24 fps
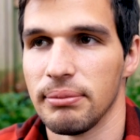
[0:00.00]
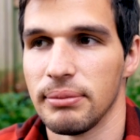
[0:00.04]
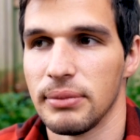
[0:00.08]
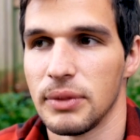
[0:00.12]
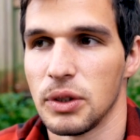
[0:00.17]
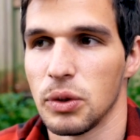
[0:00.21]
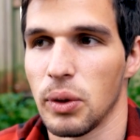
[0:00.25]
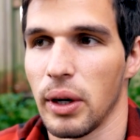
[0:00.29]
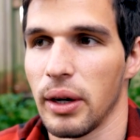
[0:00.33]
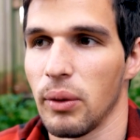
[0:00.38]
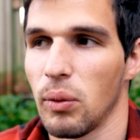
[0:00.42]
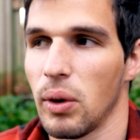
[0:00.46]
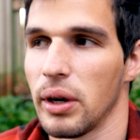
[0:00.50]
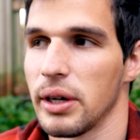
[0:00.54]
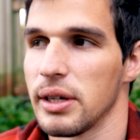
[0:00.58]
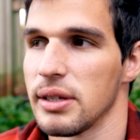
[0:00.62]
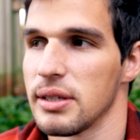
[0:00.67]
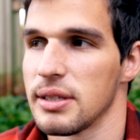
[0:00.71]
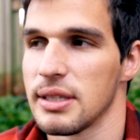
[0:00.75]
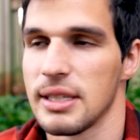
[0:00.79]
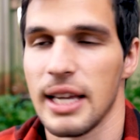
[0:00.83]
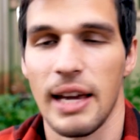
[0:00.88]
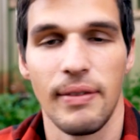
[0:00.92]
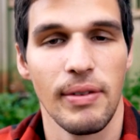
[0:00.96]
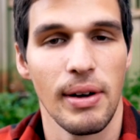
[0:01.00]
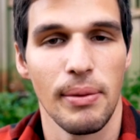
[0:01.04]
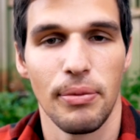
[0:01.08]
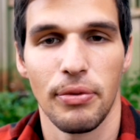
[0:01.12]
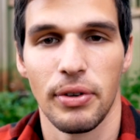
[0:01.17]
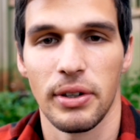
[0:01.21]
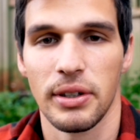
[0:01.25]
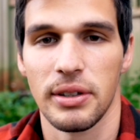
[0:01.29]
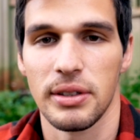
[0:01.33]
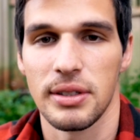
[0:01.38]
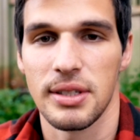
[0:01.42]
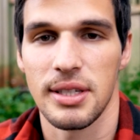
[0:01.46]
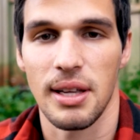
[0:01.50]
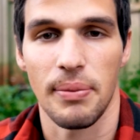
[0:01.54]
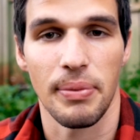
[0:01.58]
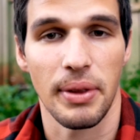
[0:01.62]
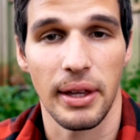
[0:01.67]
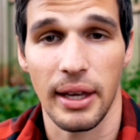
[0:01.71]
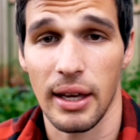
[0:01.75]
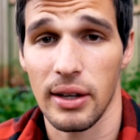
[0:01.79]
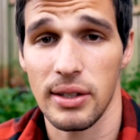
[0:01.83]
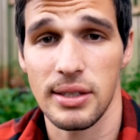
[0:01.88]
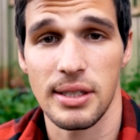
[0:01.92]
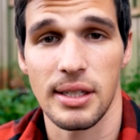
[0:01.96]
Do I want to save up for
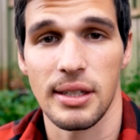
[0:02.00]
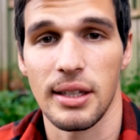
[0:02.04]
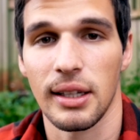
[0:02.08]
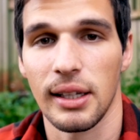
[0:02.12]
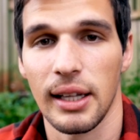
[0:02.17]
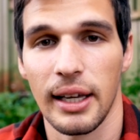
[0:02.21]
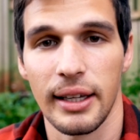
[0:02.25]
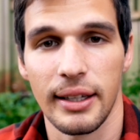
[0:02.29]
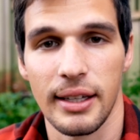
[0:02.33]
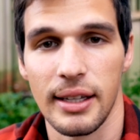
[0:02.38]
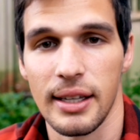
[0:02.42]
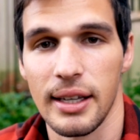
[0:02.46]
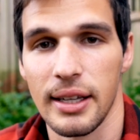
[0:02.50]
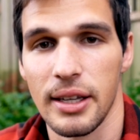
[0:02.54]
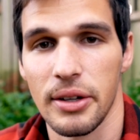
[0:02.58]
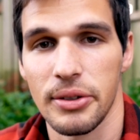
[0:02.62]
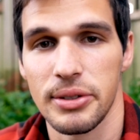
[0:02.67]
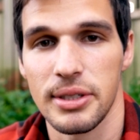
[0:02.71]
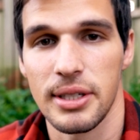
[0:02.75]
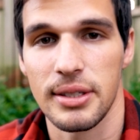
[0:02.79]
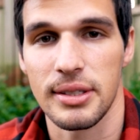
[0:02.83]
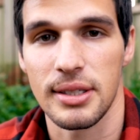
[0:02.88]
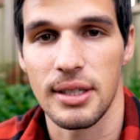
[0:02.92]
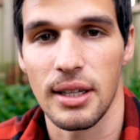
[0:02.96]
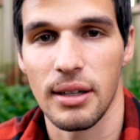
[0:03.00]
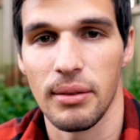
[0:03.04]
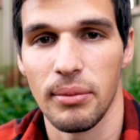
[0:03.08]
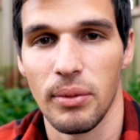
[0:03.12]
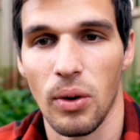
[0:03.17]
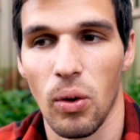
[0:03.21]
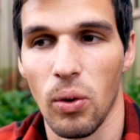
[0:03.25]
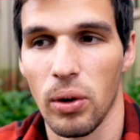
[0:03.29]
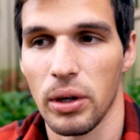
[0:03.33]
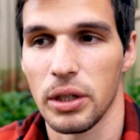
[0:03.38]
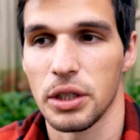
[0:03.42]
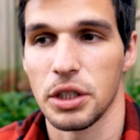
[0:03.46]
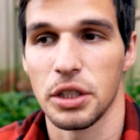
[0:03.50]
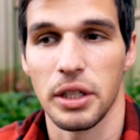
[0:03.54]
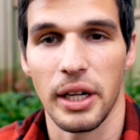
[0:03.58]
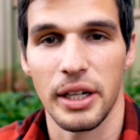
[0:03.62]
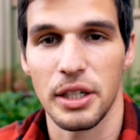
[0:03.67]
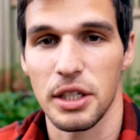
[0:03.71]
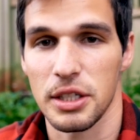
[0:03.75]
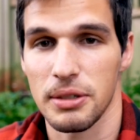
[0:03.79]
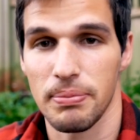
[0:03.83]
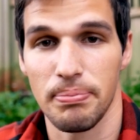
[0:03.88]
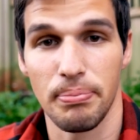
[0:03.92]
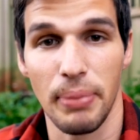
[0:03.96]
something else in the Leica ecosystem, or should I
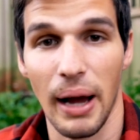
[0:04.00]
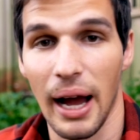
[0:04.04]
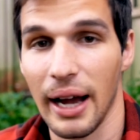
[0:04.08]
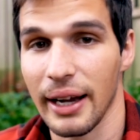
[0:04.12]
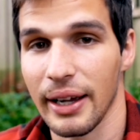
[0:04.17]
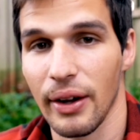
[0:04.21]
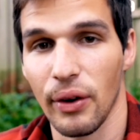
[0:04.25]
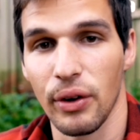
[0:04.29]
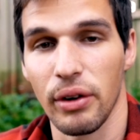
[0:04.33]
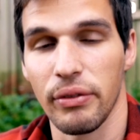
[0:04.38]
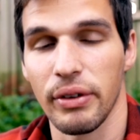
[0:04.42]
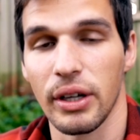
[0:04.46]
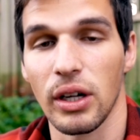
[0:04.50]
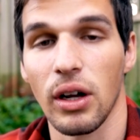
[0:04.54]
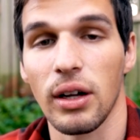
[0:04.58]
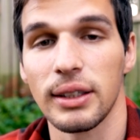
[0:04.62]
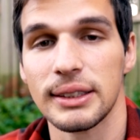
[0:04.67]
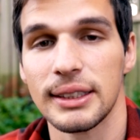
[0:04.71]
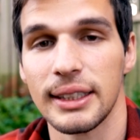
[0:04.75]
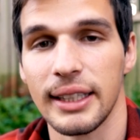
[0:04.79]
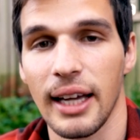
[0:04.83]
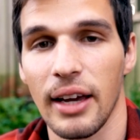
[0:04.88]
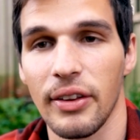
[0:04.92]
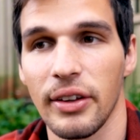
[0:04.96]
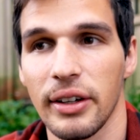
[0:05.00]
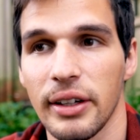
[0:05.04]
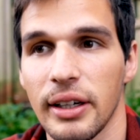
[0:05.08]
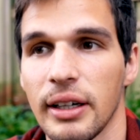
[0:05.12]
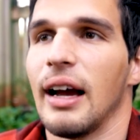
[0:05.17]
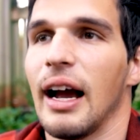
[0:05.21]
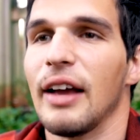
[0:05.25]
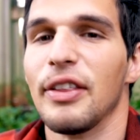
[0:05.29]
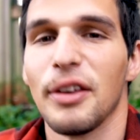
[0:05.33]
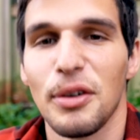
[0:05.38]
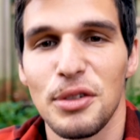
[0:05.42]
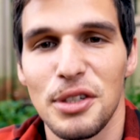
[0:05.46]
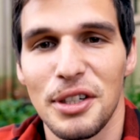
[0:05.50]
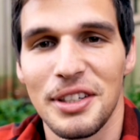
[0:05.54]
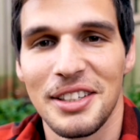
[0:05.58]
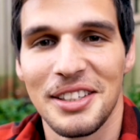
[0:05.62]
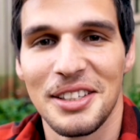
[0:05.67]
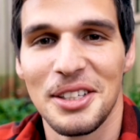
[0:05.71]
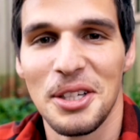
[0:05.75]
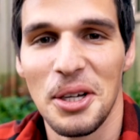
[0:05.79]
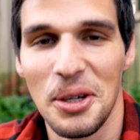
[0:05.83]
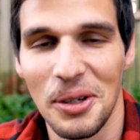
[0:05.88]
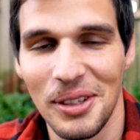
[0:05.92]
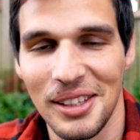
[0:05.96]
just back out of it altogether? And those are
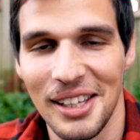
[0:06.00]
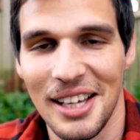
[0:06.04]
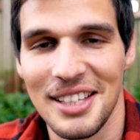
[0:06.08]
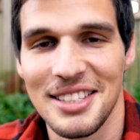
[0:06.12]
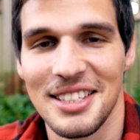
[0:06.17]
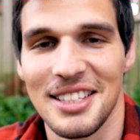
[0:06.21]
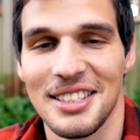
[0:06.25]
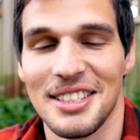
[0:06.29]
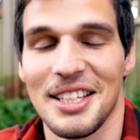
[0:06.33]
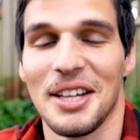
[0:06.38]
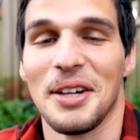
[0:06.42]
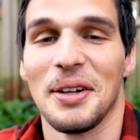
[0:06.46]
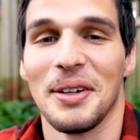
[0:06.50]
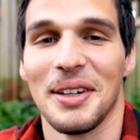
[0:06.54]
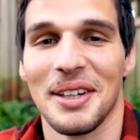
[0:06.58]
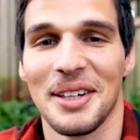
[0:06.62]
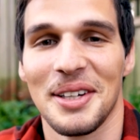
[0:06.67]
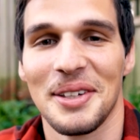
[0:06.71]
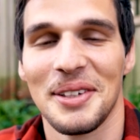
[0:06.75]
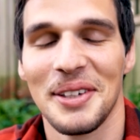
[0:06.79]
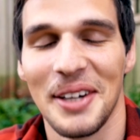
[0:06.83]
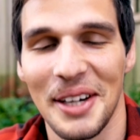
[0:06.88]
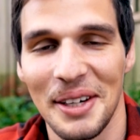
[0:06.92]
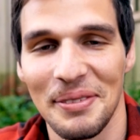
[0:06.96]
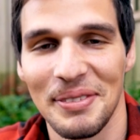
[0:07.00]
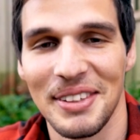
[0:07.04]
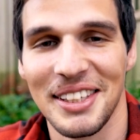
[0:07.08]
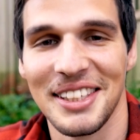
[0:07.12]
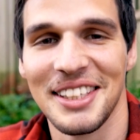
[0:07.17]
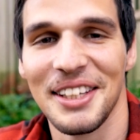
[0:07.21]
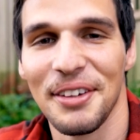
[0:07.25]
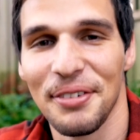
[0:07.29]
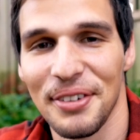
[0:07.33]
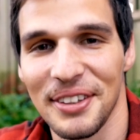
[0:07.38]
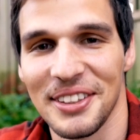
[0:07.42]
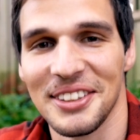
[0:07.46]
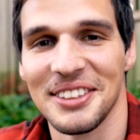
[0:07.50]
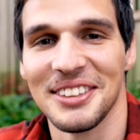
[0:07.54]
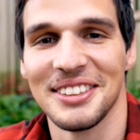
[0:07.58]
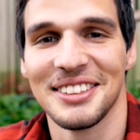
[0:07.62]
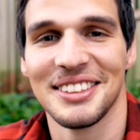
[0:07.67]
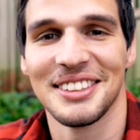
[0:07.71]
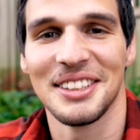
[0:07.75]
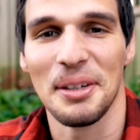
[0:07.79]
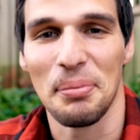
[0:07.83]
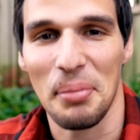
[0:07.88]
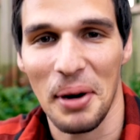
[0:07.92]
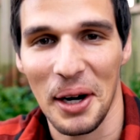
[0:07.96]
two lenses that are incredibly
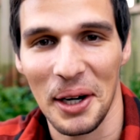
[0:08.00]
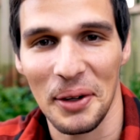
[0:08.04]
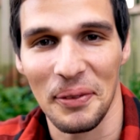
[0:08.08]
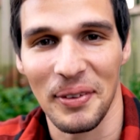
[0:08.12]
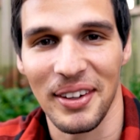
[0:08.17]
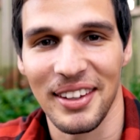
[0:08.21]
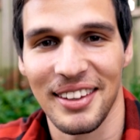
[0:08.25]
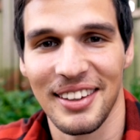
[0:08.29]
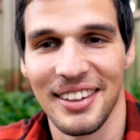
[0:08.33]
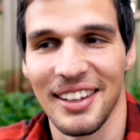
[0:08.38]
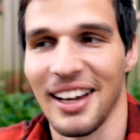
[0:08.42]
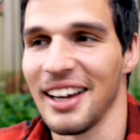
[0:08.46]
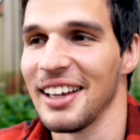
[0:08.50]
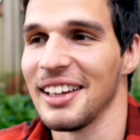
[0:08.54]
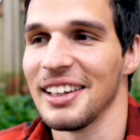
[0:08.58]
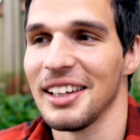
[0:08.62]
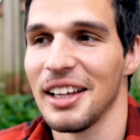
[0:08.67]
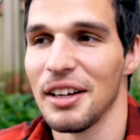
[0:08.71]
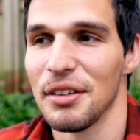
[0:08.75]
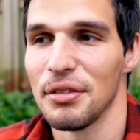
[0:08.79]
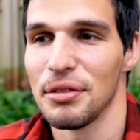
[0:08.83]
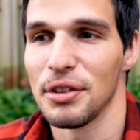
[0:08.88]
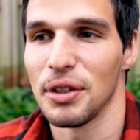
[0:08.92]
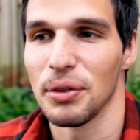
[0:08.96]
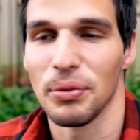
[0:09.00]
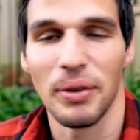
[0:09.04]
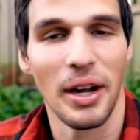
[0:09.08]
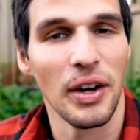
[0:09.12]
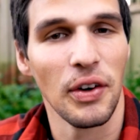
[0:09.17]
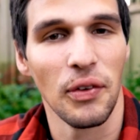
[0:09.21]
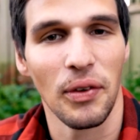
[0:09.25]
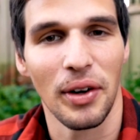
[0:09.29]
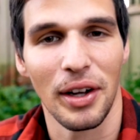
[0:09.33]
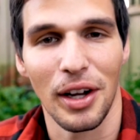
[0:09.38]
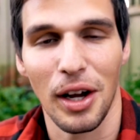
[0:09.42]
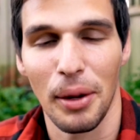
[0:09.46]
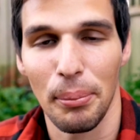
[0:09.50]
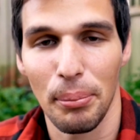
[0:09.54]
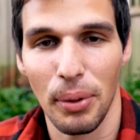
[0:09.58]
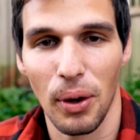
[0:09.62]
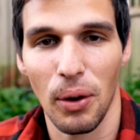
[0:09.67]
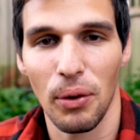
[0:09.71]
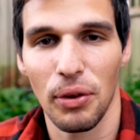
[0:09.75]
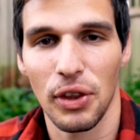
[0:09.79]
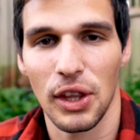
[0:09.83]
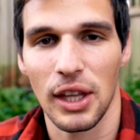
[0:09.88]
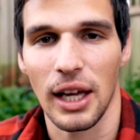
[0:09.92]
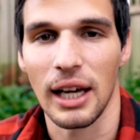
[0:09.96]
difficult to part with. I love the rendering on
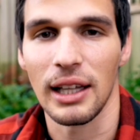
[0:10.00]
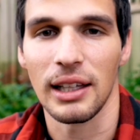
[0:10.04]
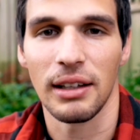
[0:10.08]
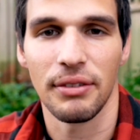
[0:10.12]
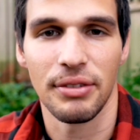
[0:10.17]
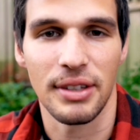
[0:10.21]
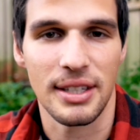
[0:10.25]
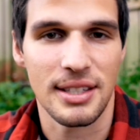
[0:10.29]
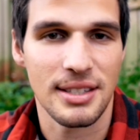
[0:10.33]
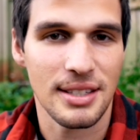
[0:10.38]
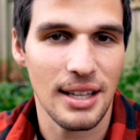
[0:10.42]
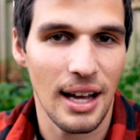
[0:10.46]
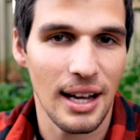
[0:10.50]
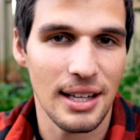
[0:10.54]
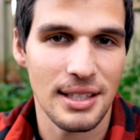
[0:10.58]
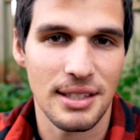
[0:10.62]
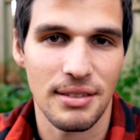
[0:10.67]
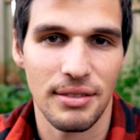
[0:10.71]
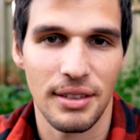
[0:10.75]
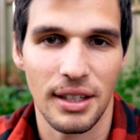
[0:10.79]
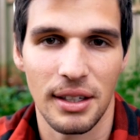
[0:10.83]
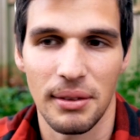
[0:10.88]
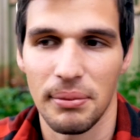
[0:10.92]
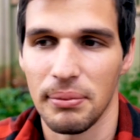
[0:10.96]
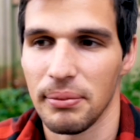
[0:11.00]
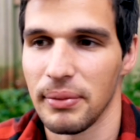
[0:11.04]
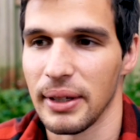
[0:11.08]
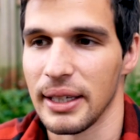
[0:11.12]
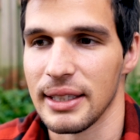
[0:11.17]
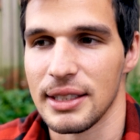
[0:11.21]
both. I love the size of them.